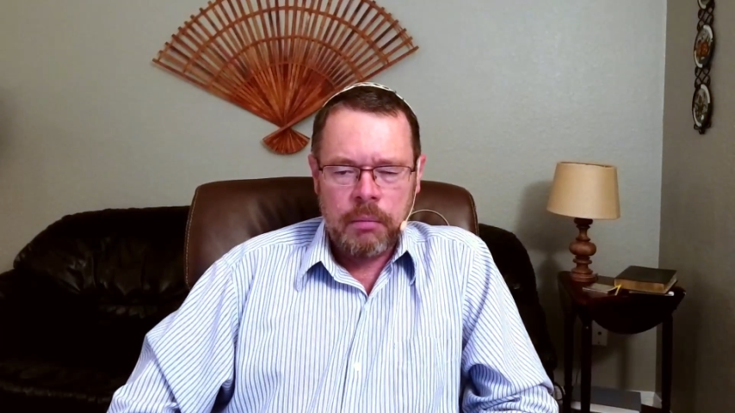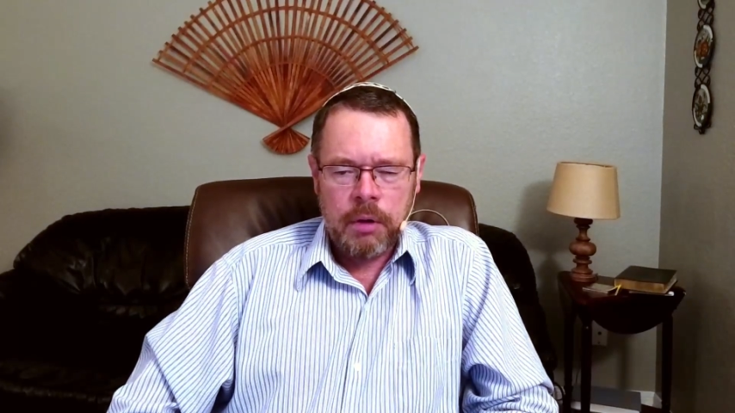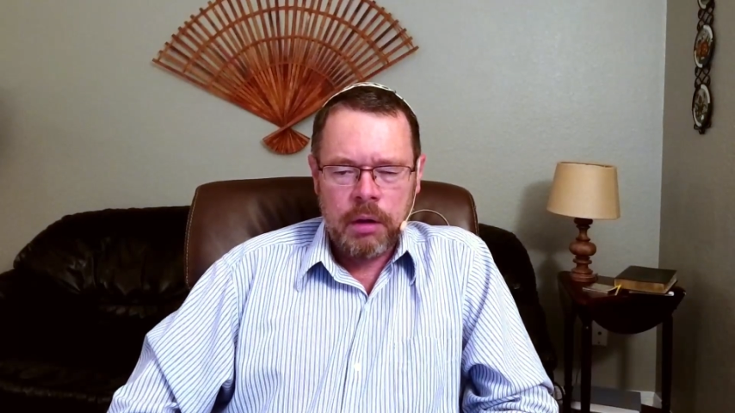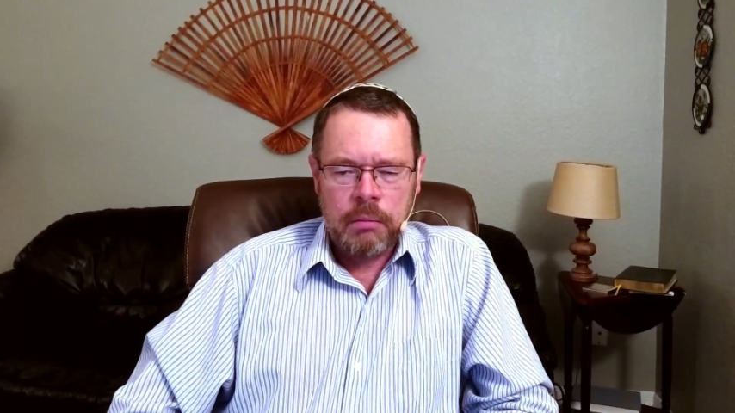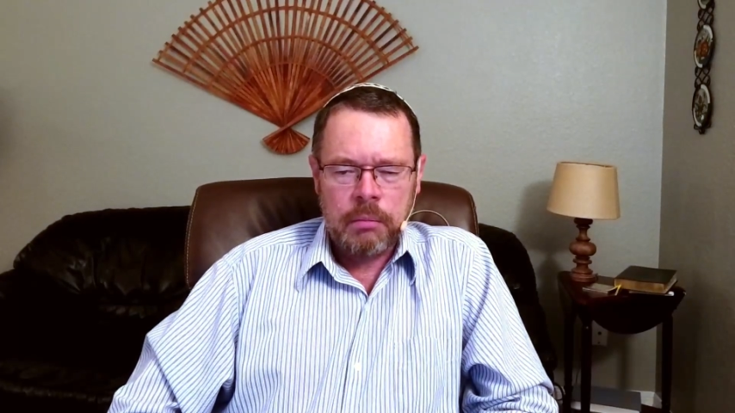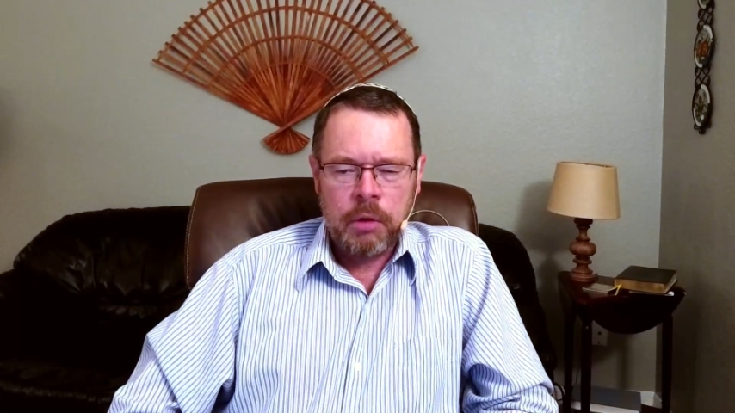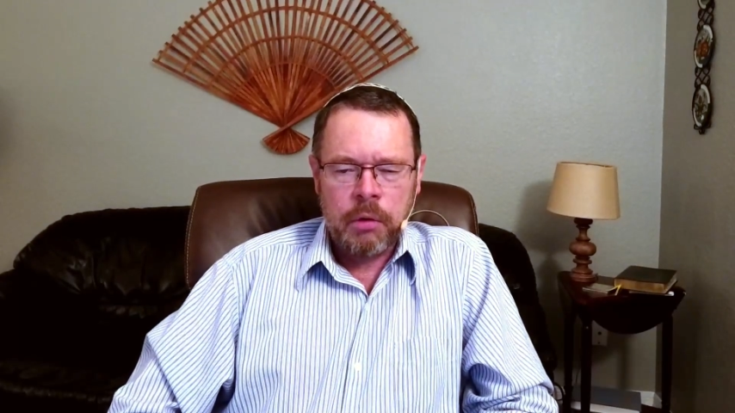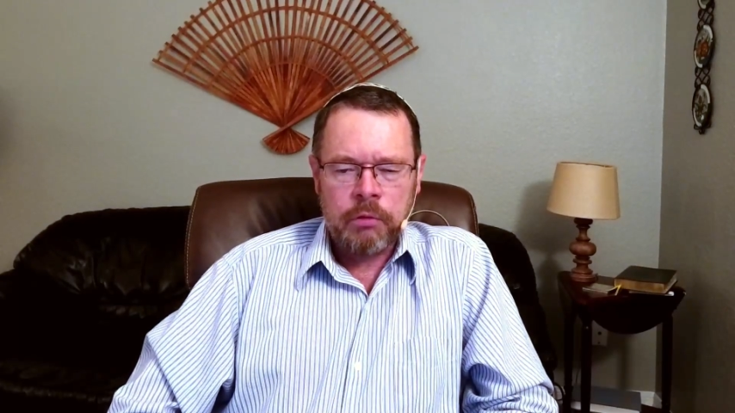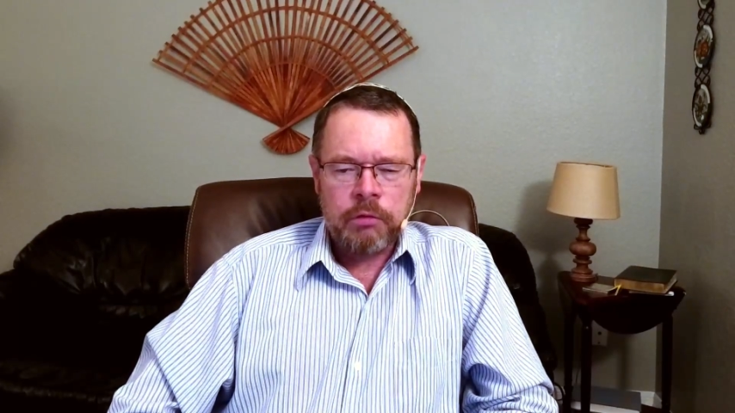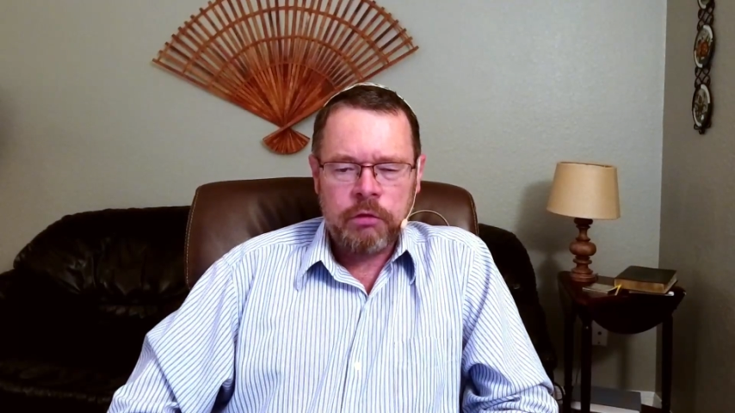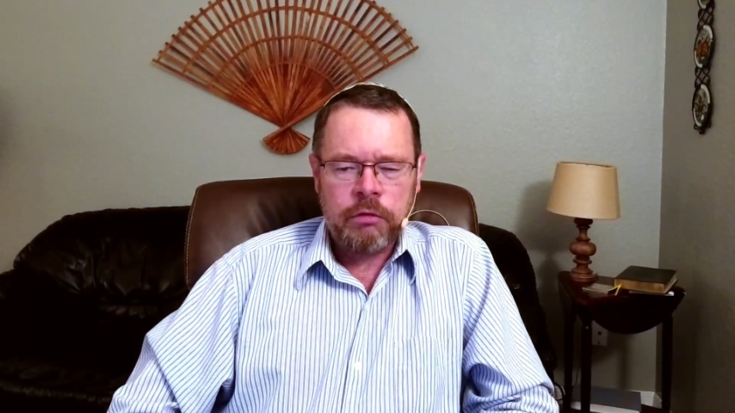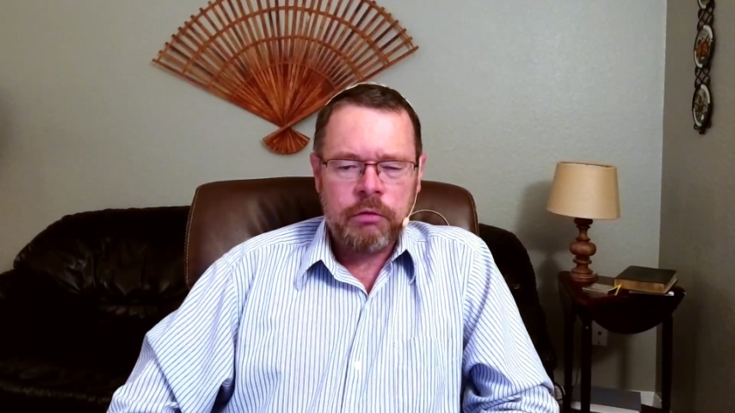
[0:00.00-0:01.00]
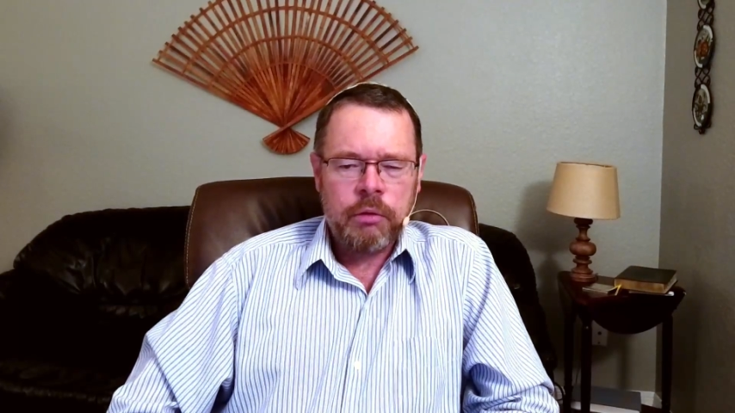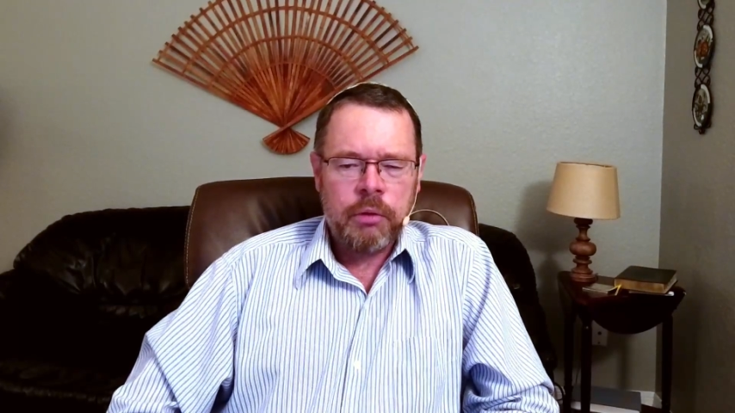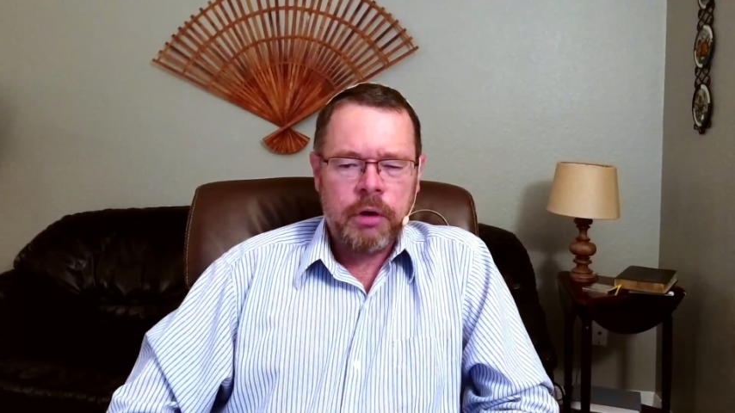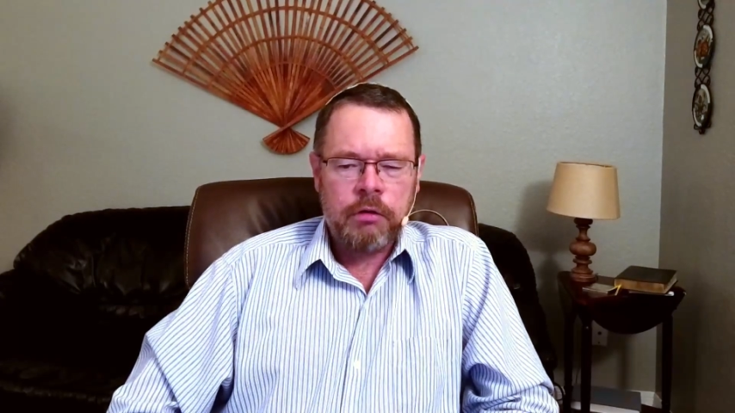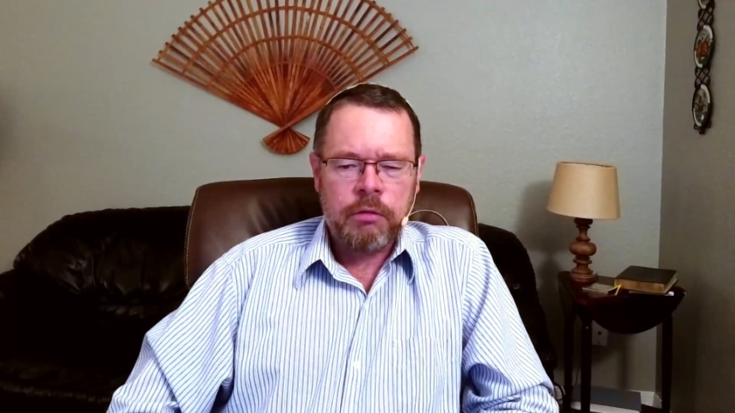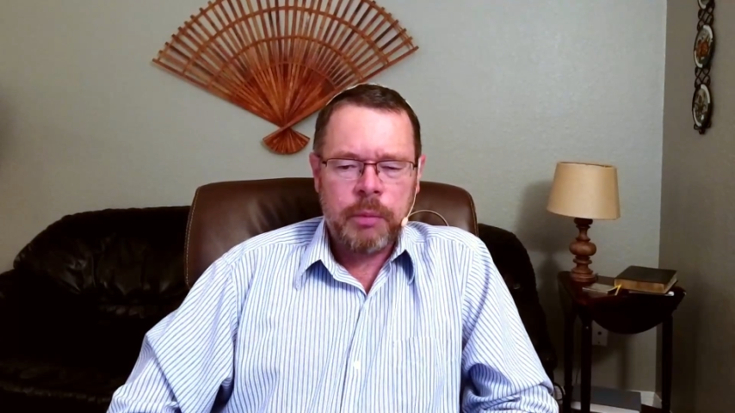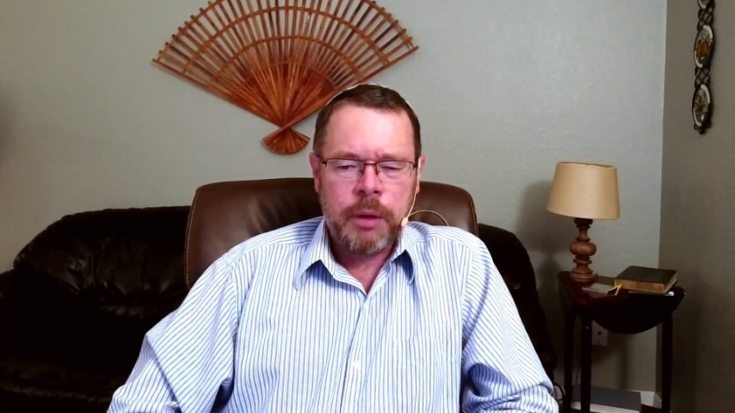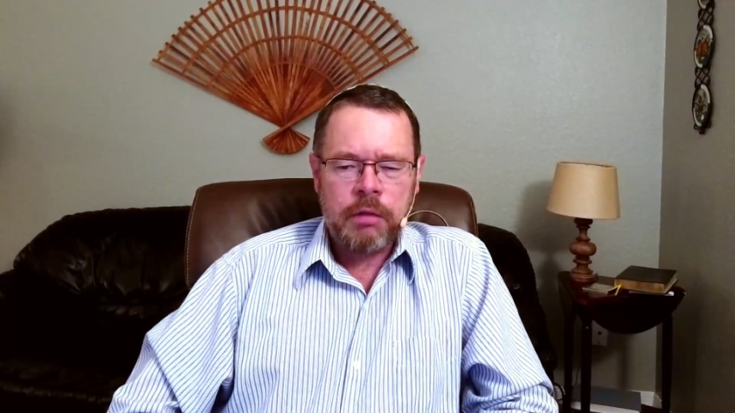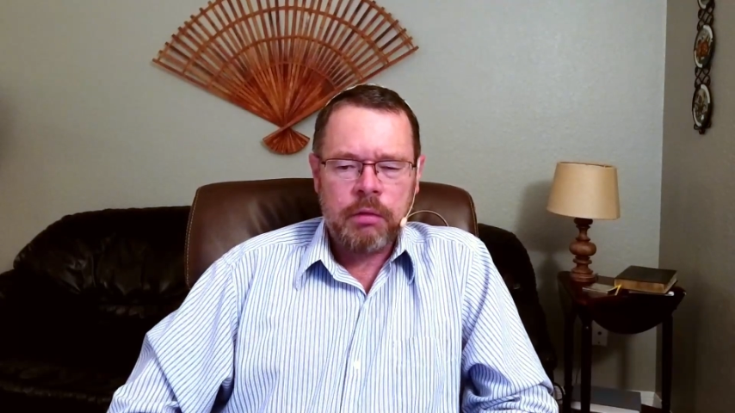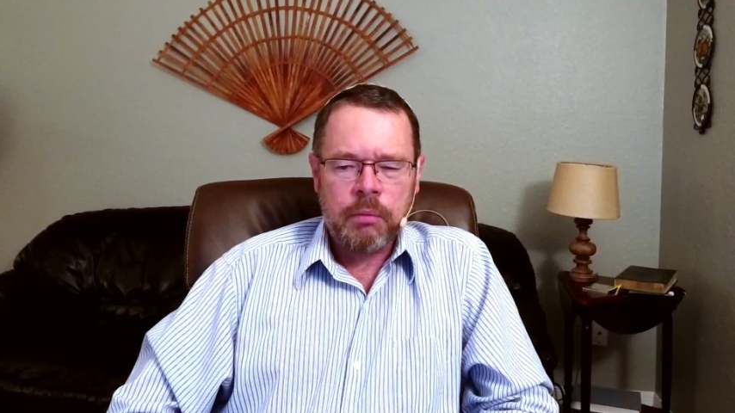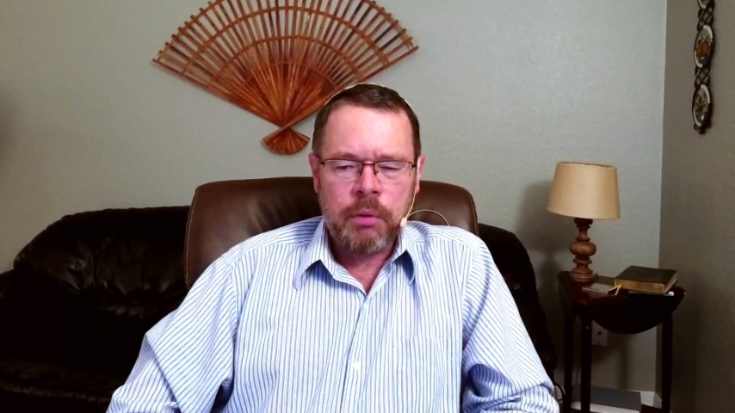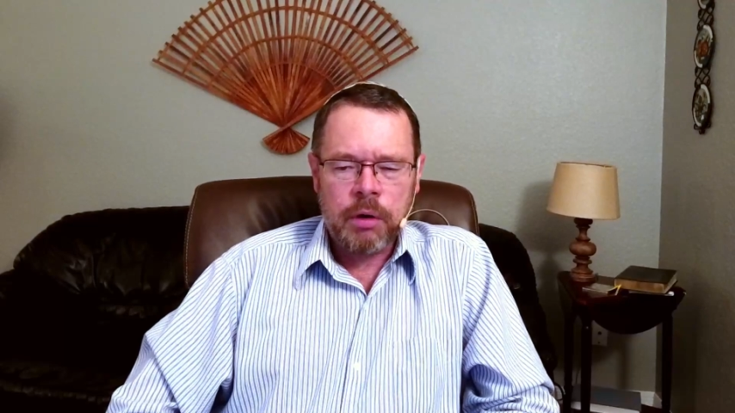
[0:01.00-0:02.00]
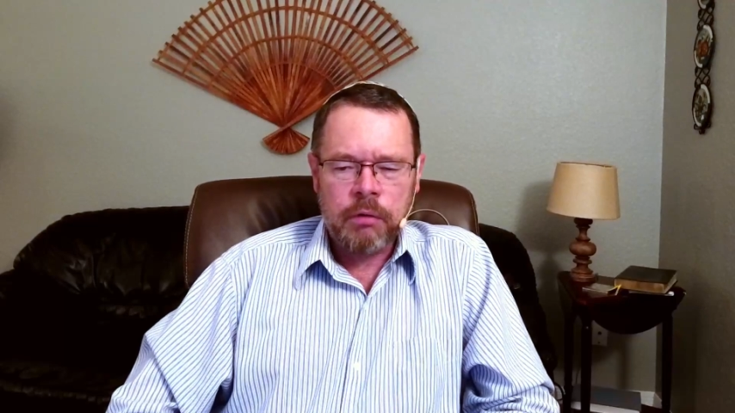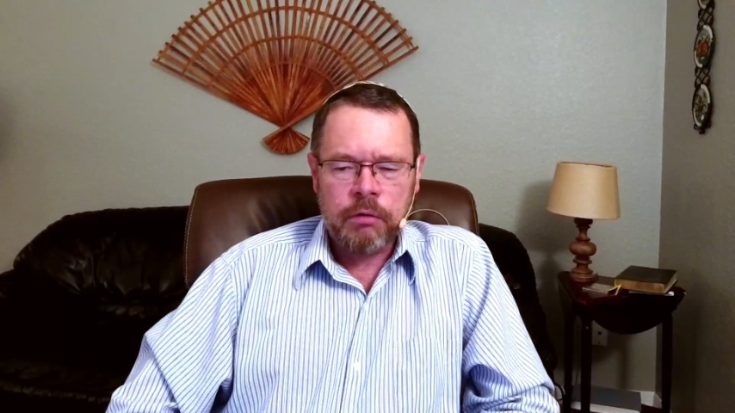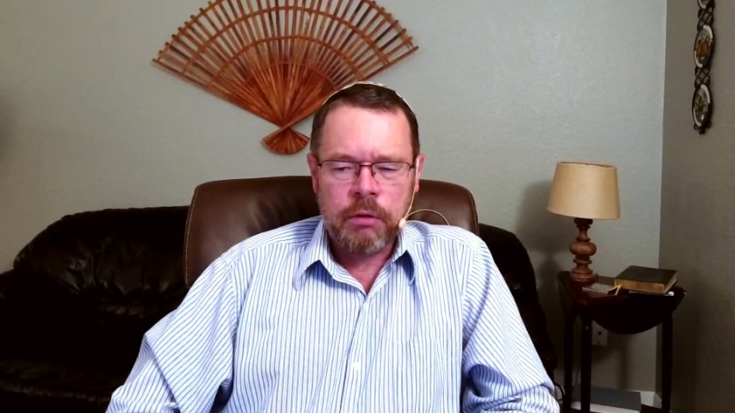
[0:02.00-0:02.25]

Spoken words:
Moses is going to speak the words